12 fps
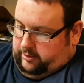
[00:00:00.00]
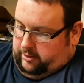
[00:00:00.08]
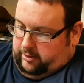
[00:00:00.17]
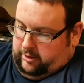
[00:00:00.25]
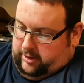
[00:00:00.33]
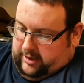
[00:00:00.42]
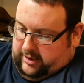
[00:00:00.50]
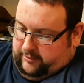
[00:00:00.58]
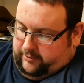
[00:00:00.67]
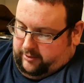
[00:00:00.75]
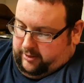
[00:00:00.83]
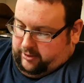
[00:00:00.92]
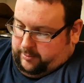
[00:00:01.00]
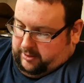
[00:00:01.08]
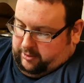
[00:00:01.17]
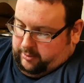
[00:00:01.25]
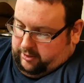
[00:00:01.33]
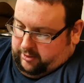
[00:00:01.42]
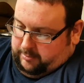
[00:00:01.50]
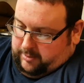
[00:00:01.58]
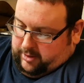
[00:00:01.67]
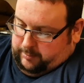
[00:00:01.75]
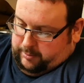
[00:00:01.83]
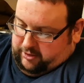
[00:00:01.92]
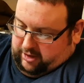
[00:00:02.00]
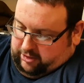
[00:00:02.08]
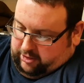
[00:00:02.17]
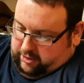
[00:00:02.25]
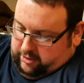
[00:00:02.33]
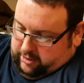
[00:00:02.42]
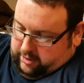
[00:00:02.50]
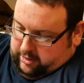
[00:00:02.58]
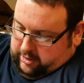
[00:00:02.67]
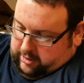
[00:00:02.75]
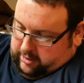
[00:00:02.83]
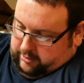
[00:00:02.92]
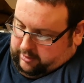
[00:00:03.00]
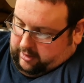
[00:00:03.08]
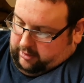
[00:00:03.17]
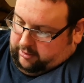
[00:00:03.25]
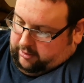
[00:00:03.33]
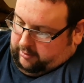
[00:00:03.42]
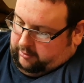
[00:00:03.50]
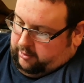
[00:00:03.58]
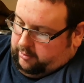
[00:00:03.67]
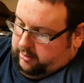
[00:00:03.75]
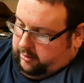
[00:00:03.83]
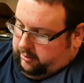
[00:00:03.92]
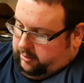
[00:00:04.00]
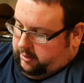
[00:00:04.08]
got to look after it, especially when it's in my possession. Things do